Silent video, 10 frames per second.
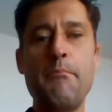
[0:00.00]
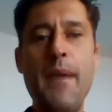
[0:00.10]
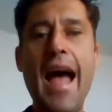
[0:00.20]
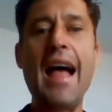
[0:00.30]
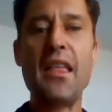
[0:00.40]

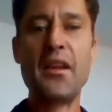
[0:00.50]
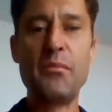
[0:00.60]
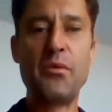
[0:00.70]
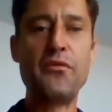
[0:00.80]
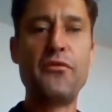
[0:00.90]

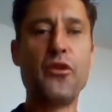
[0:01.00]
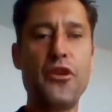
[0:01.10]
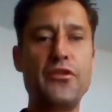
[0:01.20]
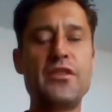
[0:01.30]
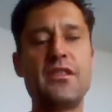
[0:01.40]
palatable for
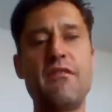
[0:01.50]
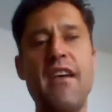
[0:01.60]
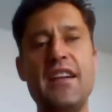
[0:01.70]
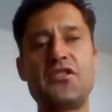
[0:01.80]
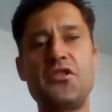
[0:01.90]
you so
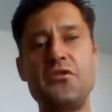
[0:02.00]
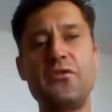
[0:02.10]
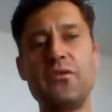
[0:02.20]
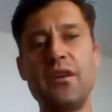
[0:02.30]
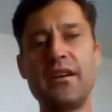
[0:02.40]
that
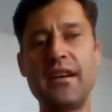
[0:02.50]
you